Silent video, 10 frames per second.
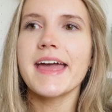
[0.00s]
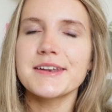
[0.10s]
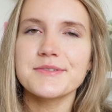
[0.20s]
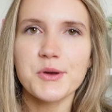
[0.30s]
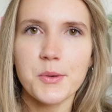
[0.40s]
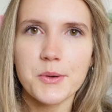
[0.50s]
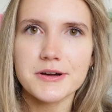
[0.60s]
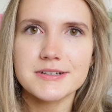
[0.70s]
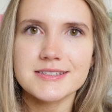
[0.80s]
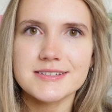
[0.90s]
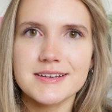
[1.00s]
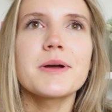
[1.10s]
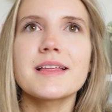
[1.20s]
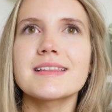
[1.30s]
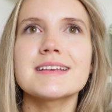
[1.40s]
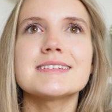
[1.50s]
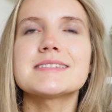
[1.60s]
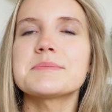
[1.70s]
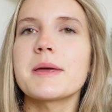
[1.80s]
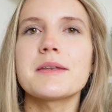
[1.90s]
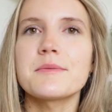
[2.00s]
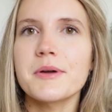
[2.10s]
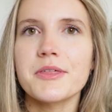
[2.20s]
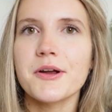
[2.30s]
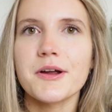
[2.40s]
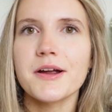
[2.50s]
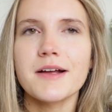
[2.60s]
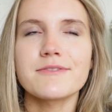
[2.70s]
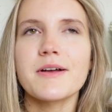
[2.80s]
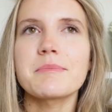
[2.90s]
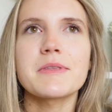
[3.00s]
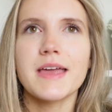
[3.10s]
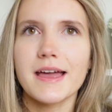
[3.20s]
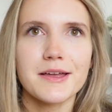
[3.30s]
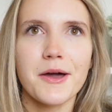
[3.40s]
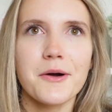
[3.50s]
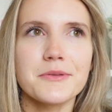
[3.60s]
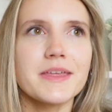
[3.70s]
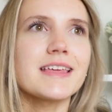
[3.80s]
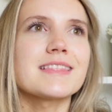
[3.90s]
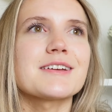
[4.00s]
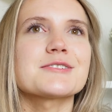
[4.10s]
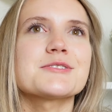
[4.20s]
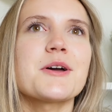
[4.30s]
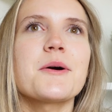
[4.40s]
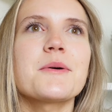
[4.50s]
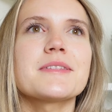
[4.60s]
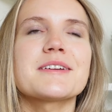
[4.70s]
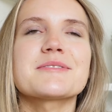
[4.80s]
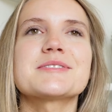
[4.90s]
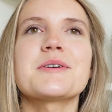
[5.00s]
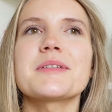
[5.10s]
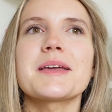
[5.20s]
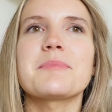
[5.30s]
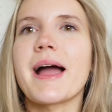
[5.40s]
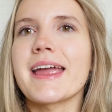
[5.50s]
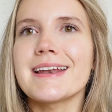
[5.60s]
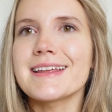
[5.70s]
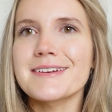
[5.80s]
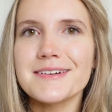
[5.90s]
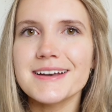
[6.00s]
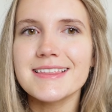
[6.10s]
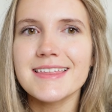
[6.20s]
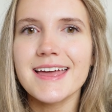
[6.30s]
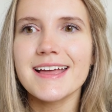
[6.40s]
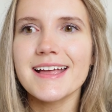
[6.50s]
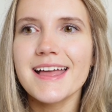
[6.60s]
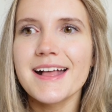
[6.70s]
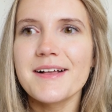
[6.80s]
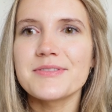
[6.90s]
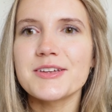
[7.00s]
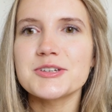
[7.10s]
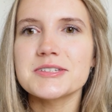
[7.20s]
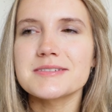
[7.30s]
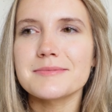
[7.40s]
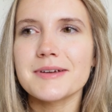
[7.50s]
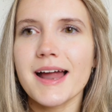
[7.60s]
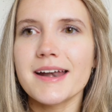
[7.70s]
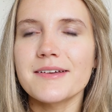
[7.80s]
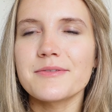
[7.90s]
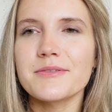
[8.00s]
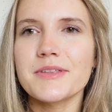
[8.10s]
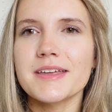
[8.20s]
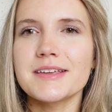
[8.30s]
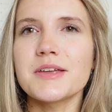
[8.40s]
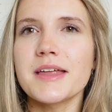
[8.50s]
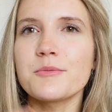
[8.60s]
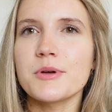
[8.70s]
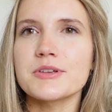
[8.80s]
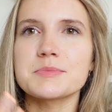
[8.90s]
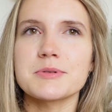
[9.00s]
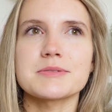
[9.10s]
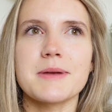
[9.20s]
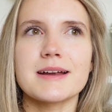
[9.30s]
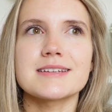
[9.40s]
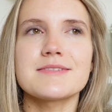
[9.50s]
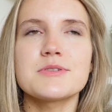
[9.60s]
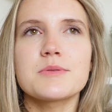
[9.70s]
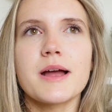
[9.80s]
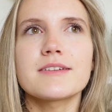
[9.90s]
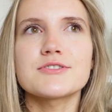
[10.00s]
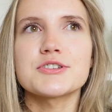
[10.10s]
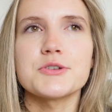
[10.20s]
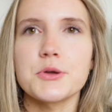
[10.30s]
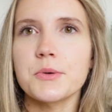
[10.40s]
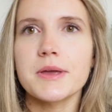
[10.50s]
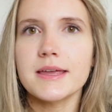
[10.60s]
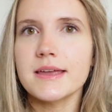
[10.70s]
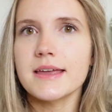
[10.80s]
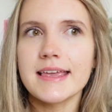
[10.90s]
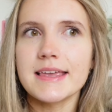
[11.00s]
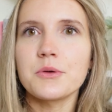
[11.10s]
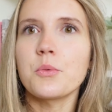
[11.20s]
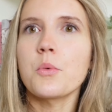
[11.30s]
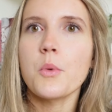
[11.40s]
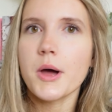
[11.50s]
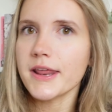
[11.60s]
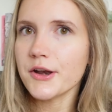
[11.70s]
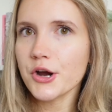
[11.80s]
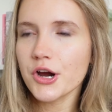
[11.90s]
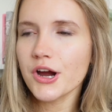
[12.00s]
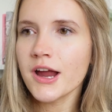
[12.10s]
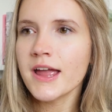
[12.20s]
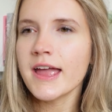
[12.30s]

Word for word: And of course, Will is smitten with her from the get-go. Like there's no there was no like pining or anything. They just kind of like in Will's perspective, you kind of just knew he he wanted her